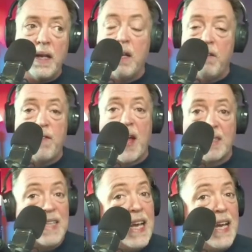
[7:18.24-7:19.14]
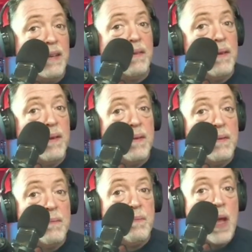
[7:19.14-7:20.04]
in a vaccine.
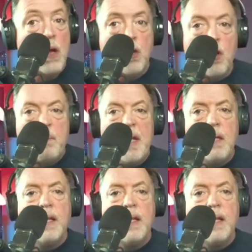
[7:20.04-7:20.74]
Could it be that